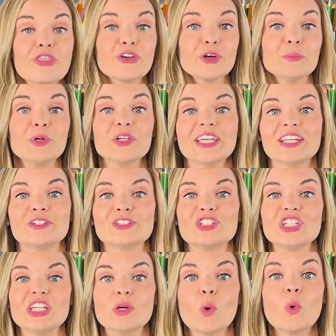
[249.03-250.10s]
Thermal
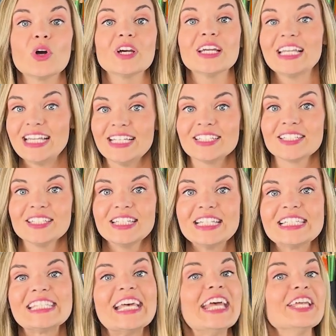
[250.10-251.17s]
energy, or heat,
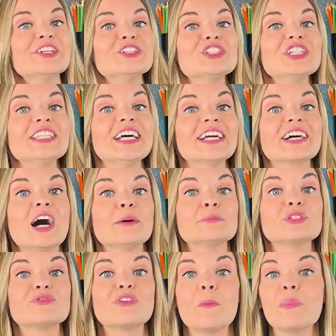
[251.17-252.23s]
is the energy that
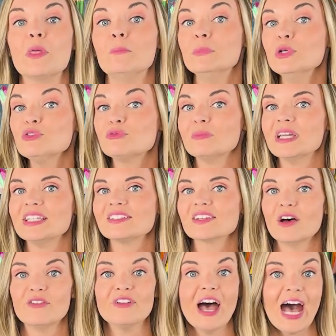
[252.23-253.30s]
comes from the movement
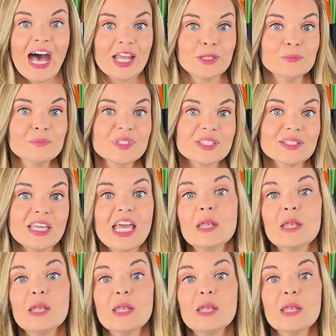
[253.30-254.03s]
of atoms